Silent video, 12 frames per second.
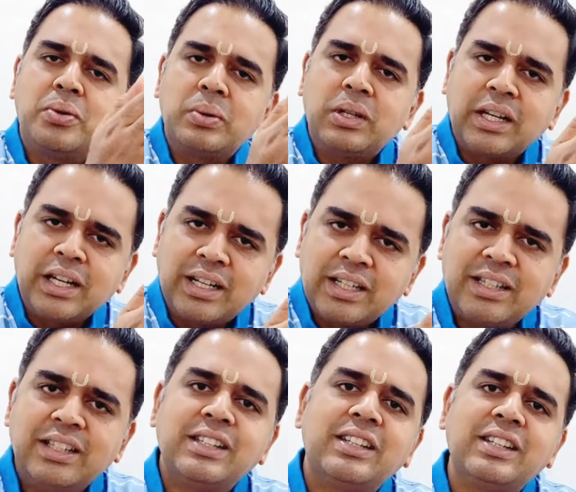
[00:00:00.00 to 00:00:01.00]
to narrate
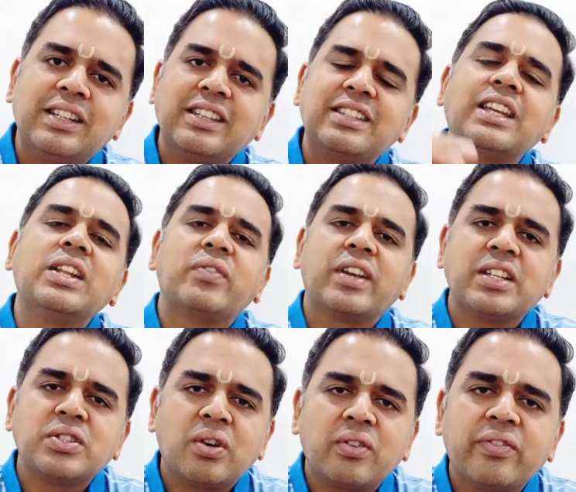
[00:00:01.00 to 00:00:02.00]
the
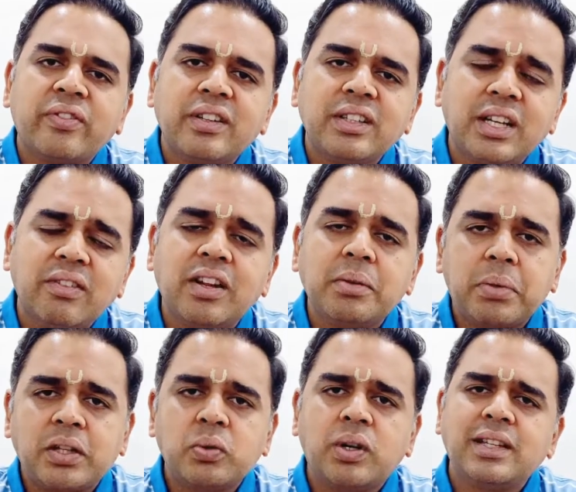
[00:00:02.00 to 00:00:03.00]
significance of the divine
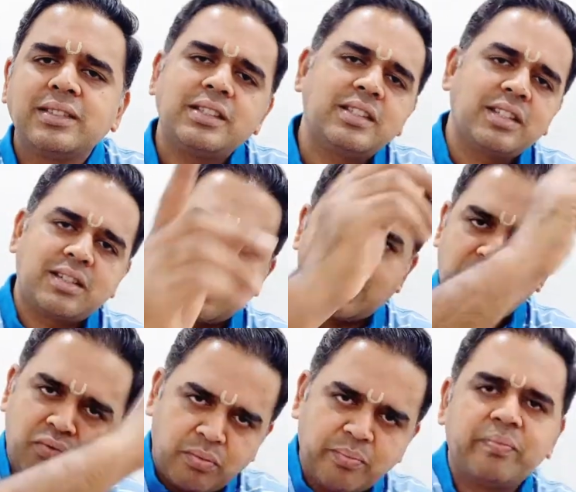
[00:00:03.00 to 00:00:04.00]
padukas, and she starts
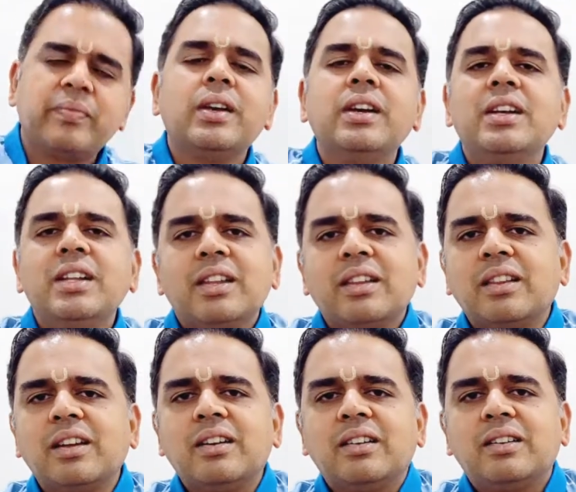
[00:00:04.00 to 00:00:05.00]
from
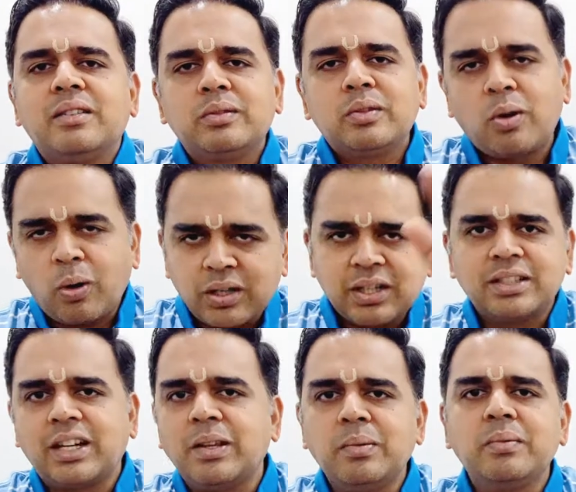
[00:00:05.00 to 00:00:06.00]
the drought
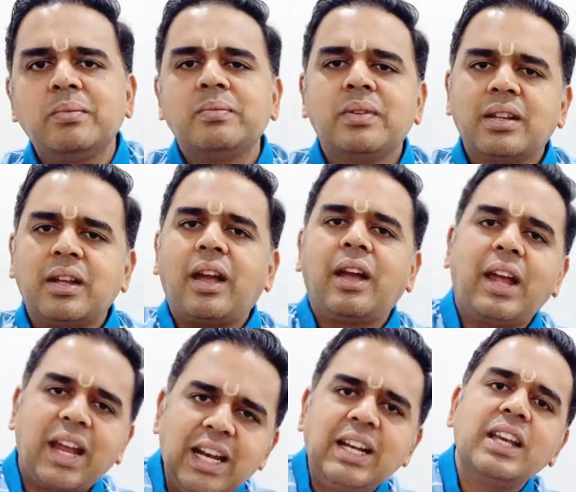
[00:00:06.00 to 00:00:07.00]
time,
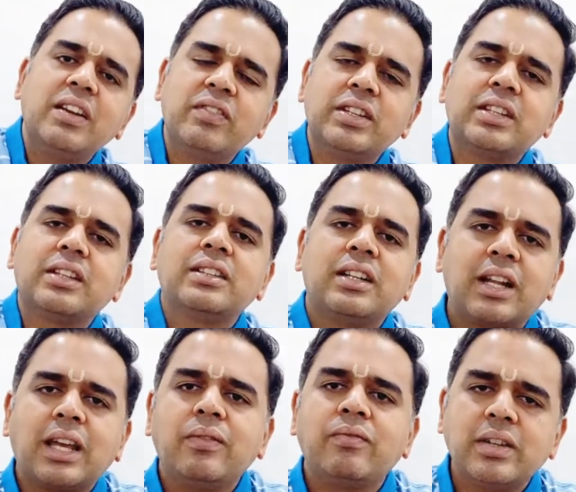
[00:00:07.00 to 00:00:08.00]
ending with the
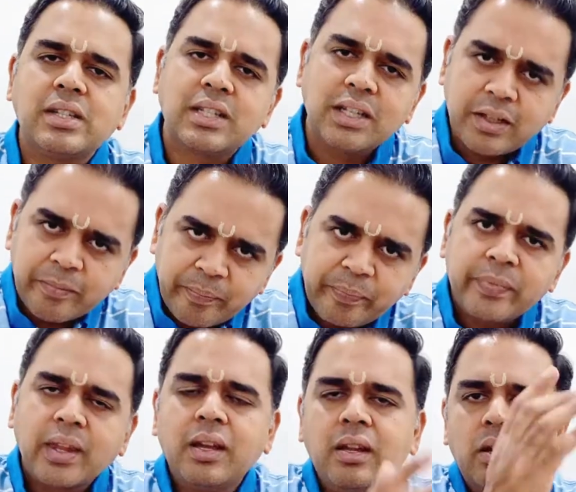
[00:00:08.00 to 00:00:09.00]
time when she
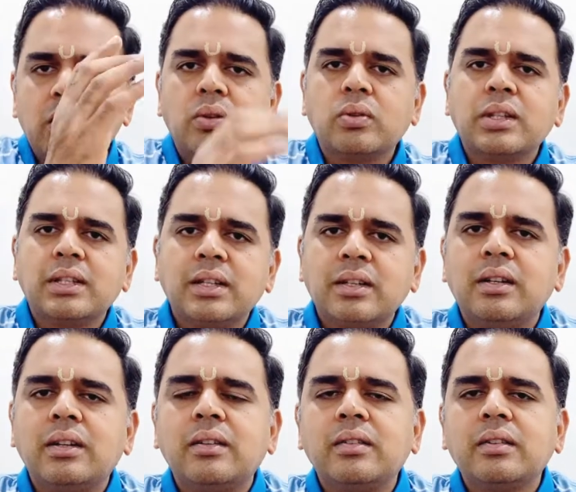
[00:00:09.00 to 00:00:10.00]
took
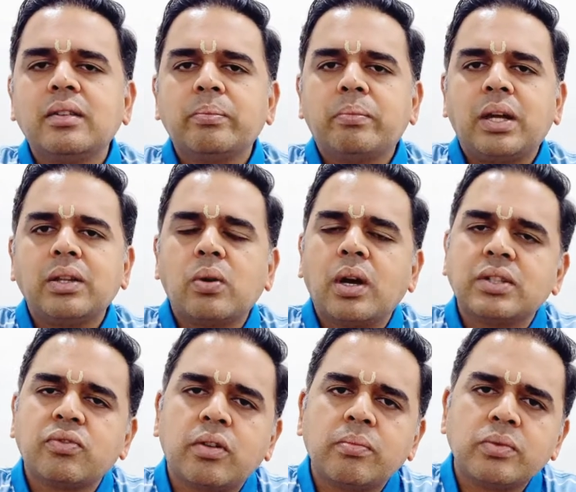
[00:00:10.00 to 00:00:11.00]
the
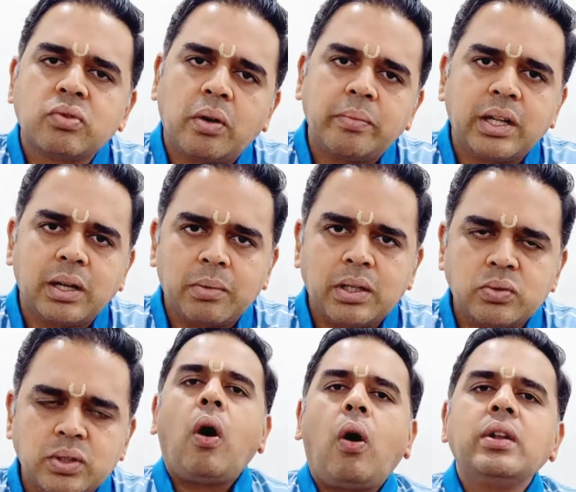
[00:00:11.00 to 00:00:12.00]
padukas from Swami
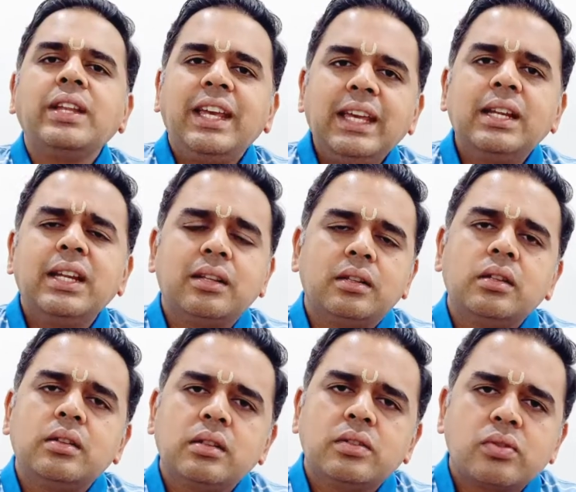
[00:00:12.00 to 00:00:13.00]
Ramanuja. On hearing
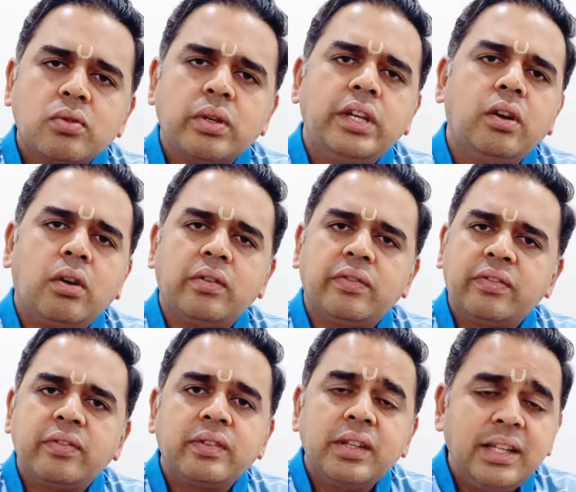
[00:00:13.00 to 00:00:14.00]
the story of
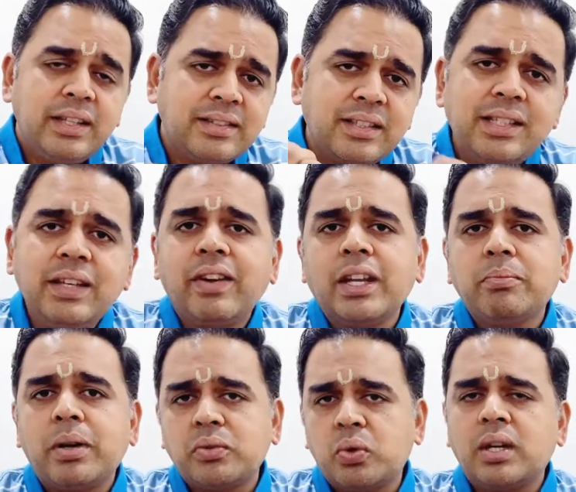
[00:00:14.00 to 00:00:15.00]
these divine
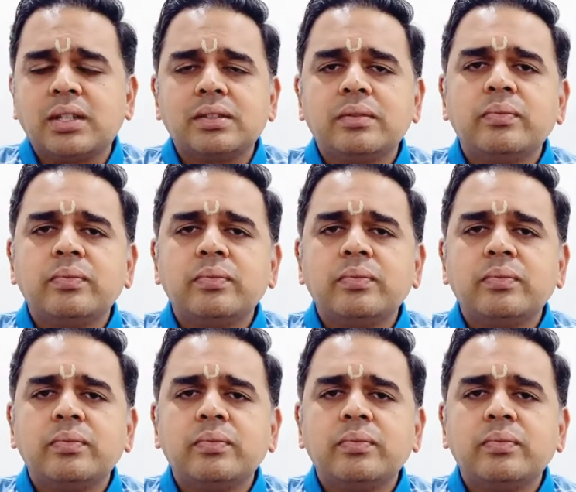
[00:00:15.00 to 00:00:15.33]
padukas,